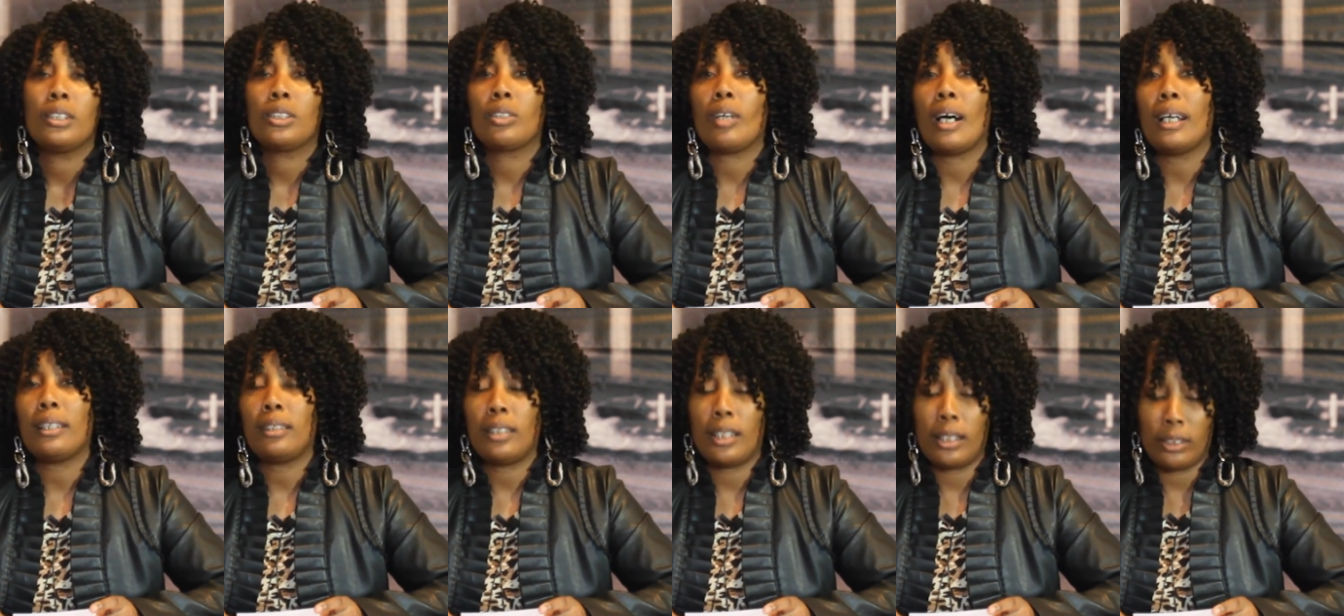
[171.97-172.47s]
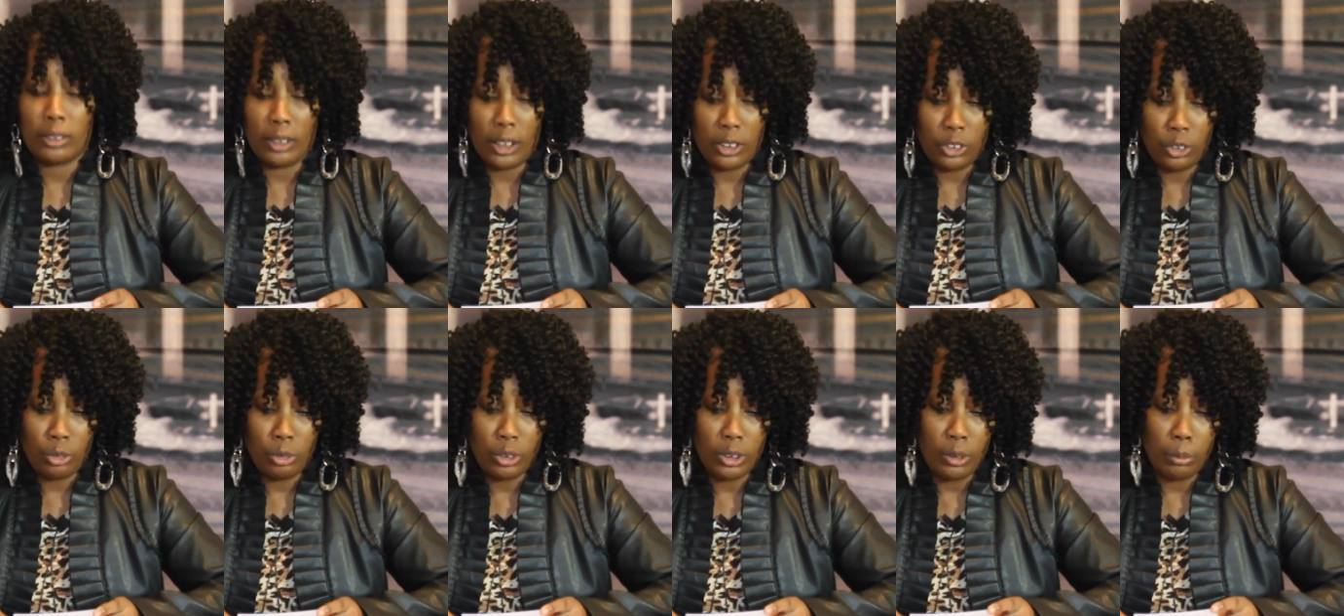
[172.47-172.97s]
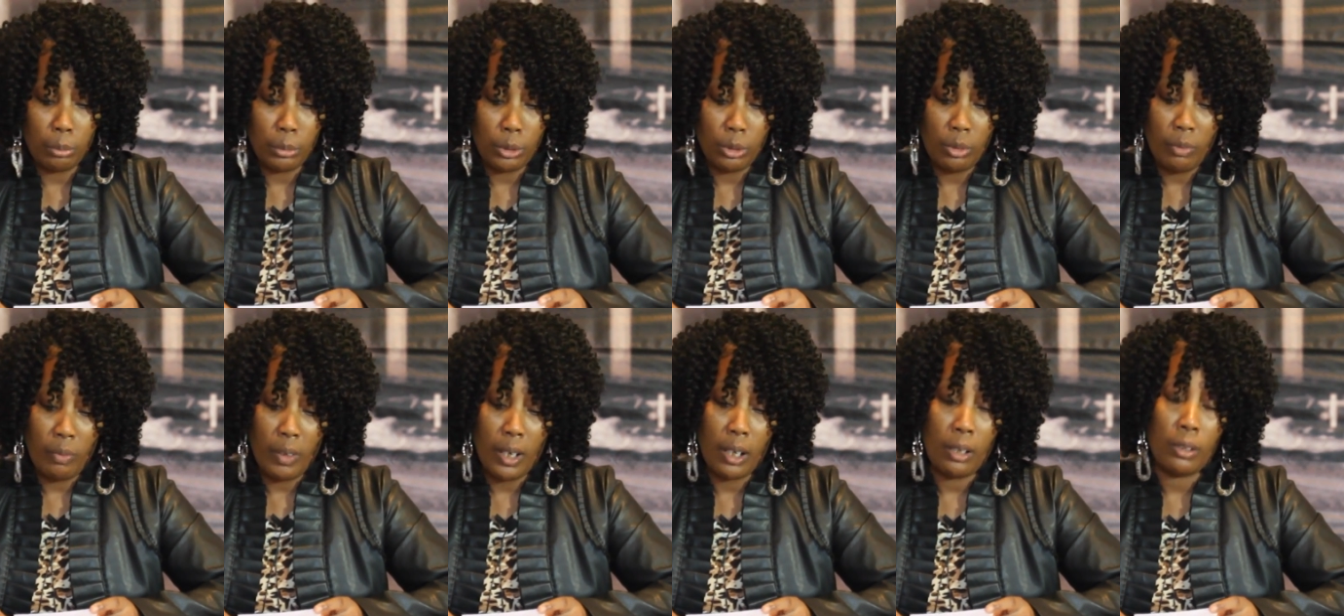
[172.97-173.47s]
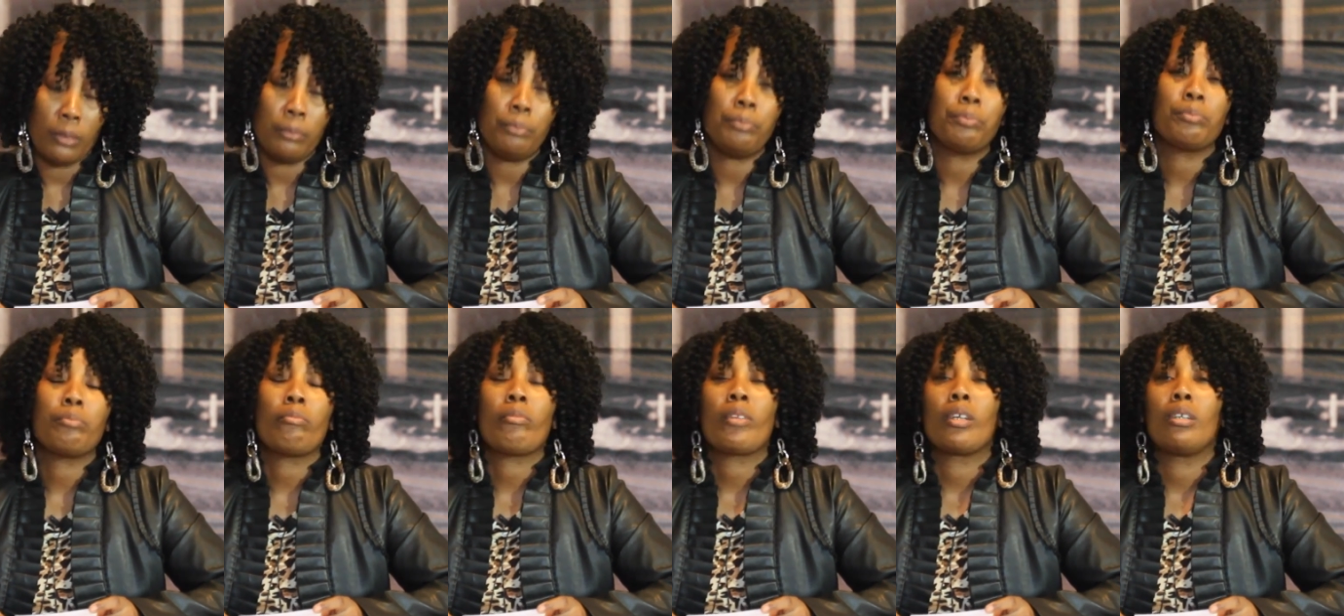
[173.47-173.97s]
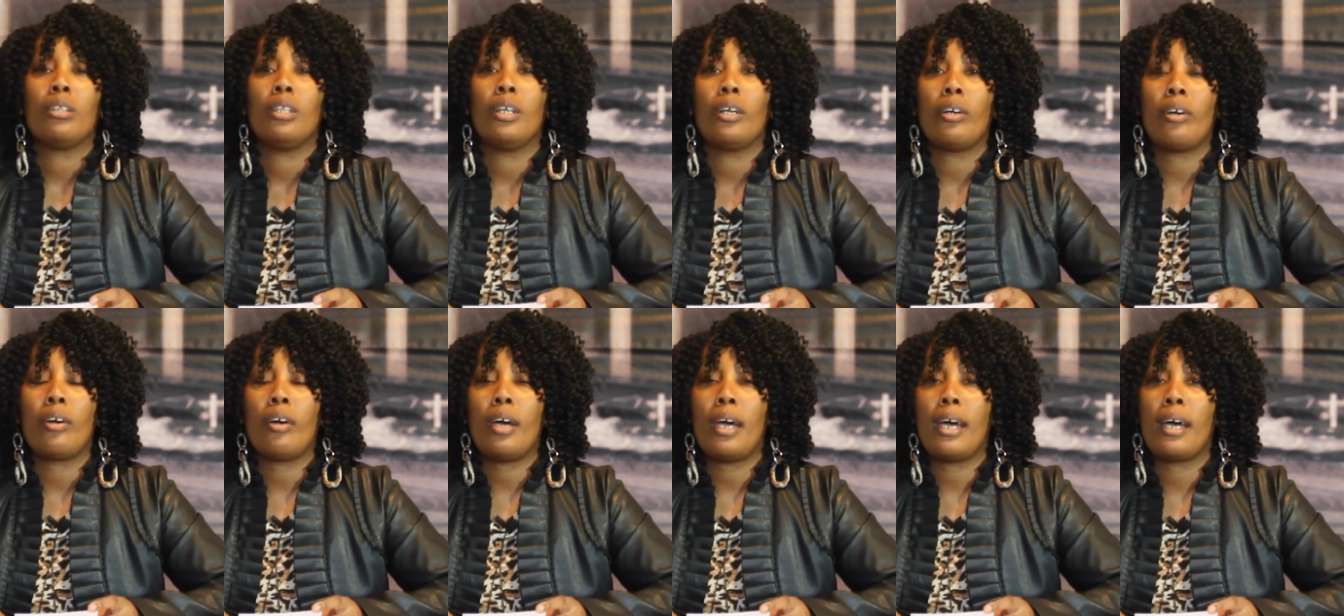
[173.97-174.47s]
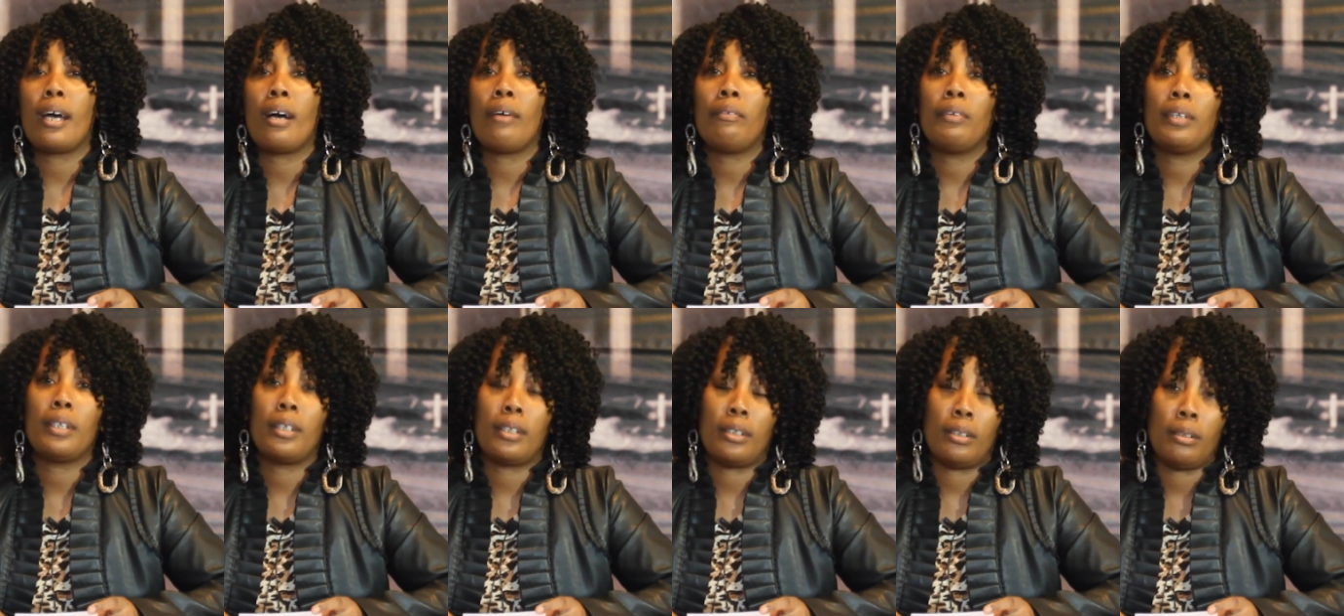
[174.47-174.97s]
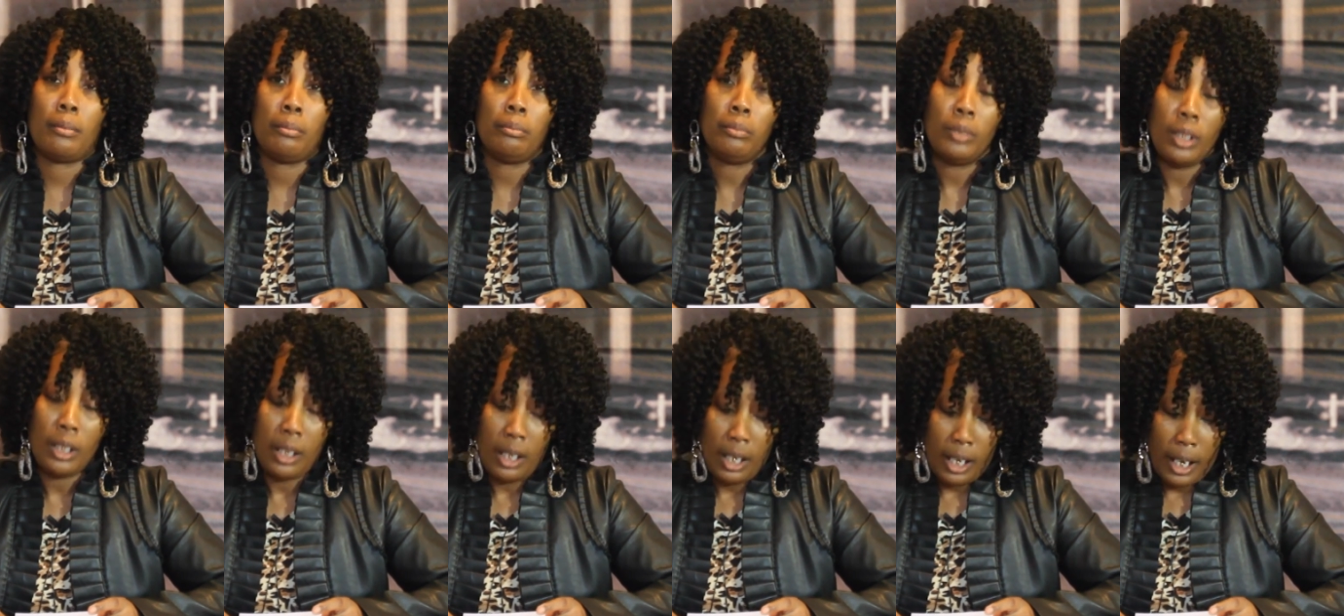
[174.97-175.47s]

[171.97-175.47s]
So I think that you should move on, let her have him,